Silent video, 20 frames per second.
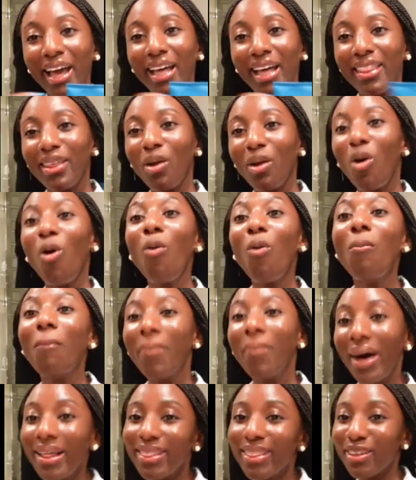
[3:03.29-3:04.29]
the whole
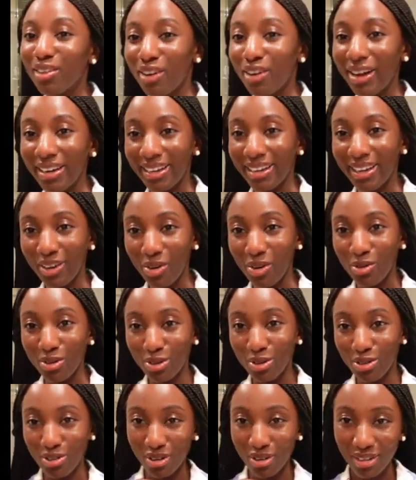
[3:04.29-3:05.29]
month trying to get here was
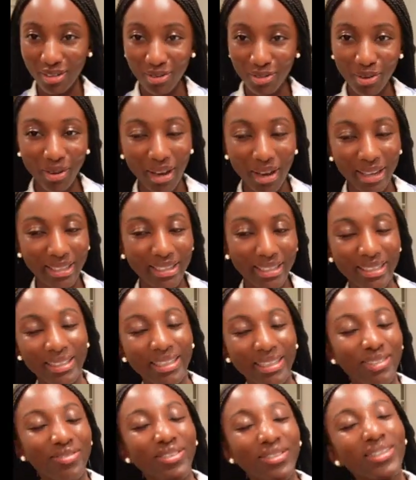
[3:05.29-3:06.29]
so stressful. I didn't
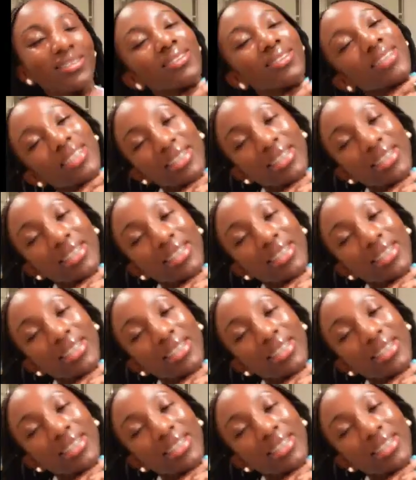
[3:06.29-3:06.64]
even